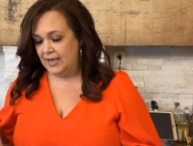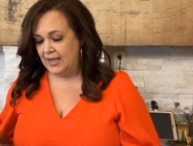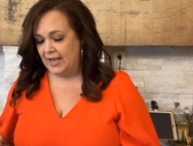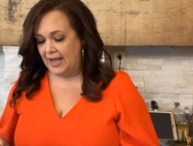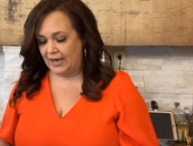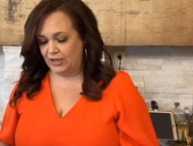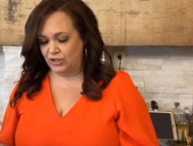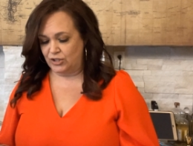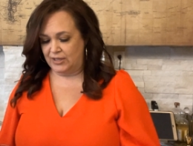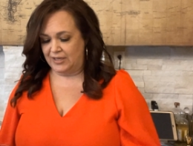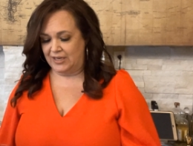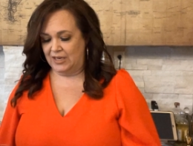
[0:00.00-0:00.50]

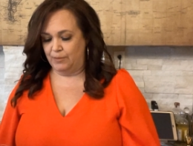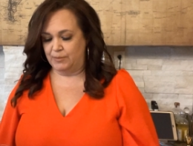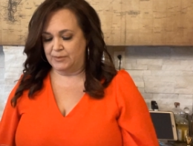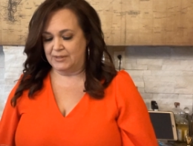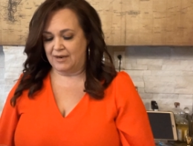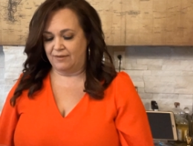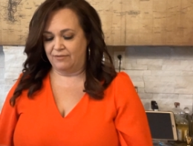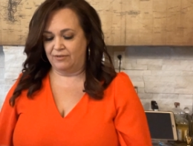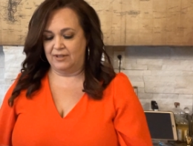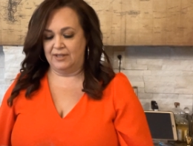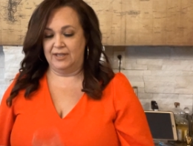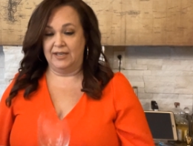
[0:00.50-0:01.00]
Actually keeps
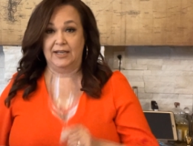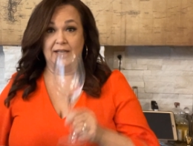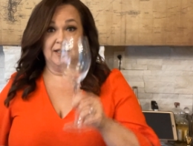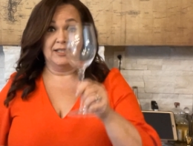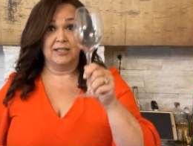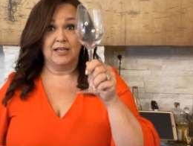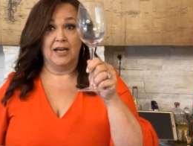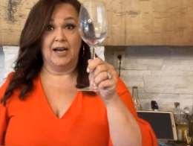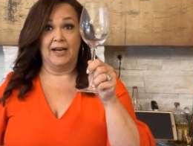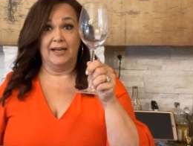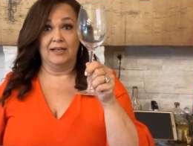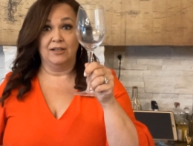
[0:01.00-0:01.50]
everything
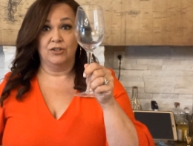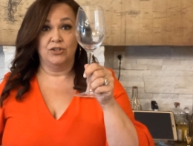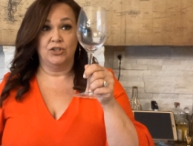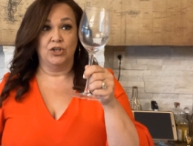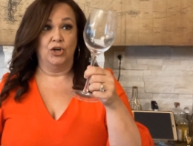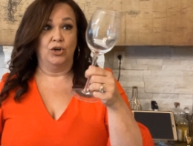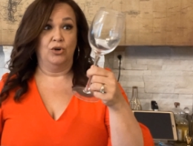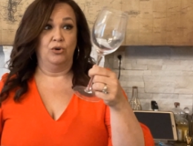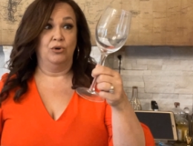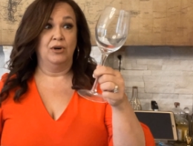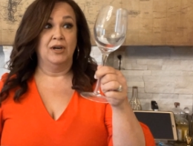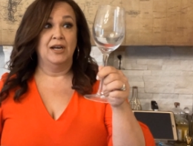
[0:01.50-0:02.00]
inside.
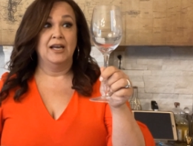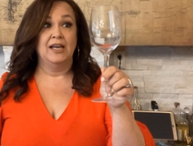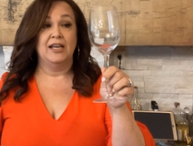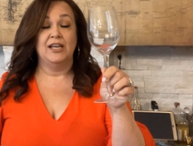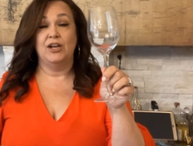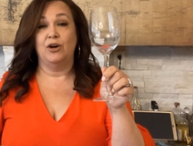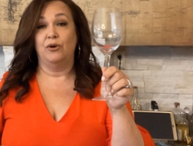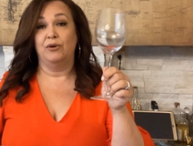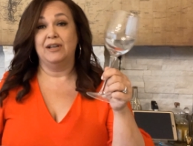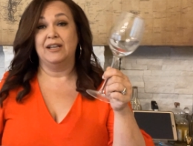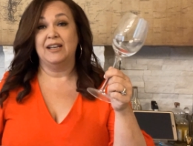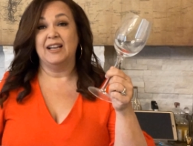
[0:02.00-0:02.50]
So you
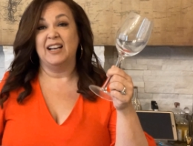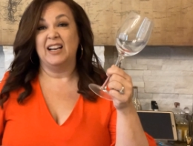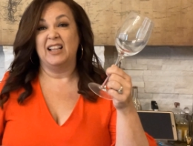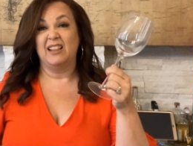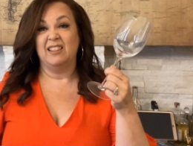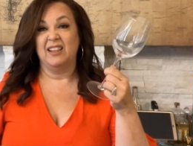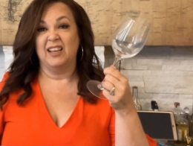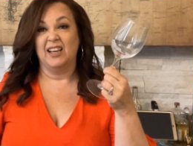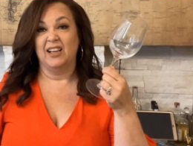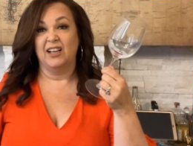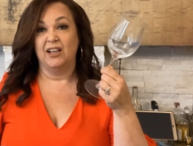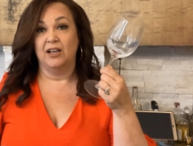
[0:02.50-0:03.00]
don't need
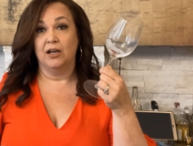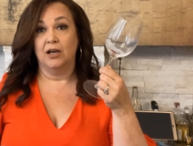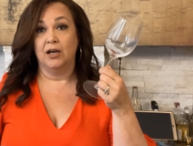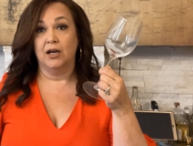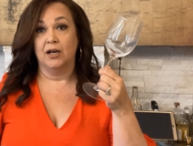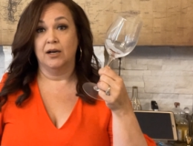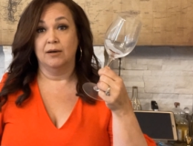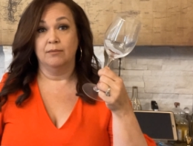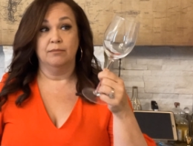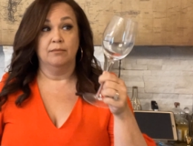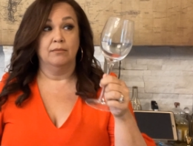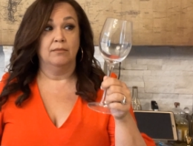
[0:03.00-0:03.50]
anything
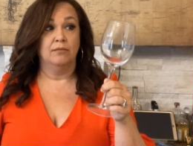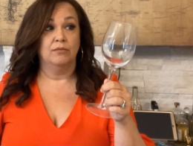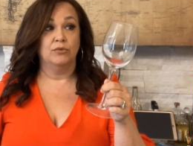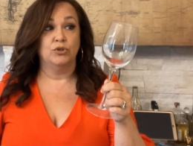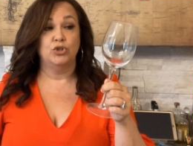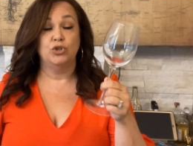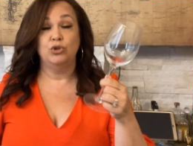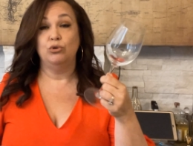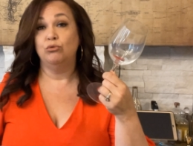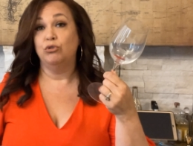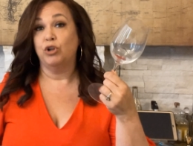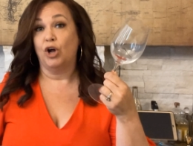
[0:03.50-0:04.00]

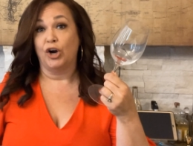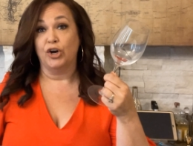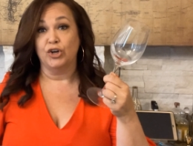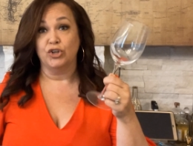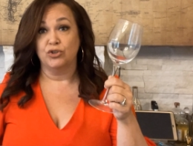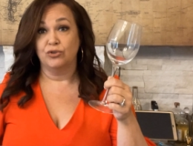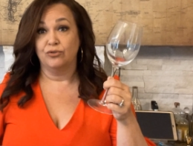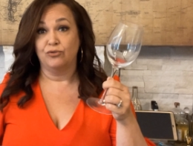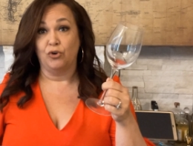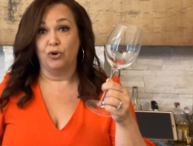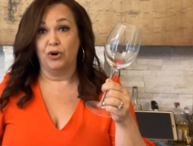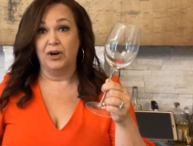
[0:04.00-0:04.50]
too
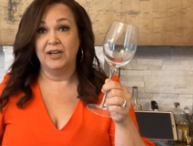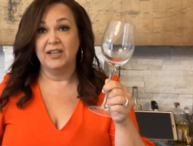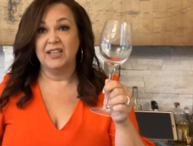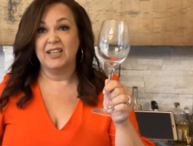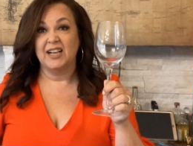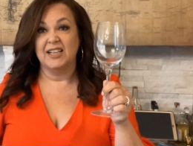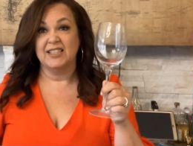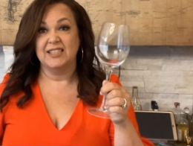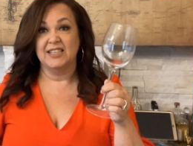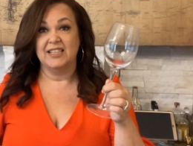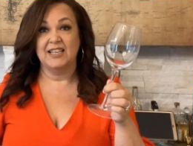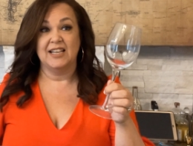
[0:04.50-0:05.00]
large for it
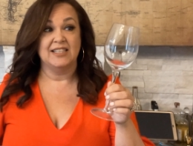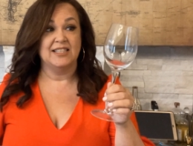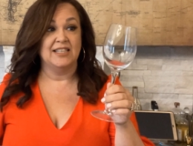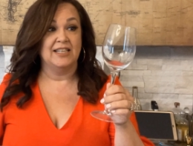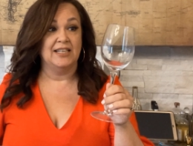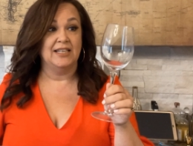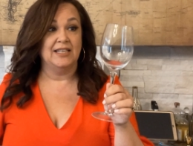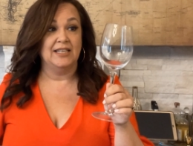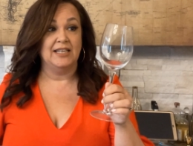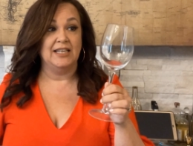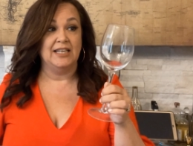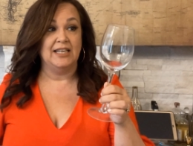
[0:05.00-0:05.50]
because it
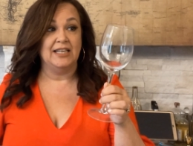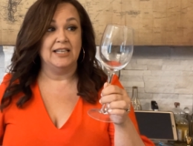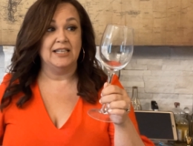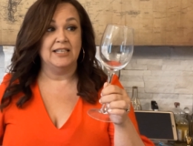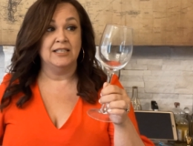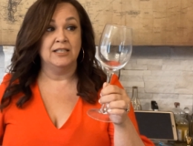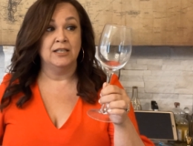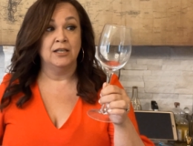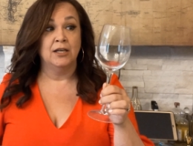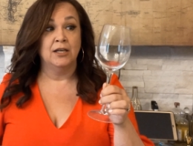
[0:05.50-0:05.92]
doesn't need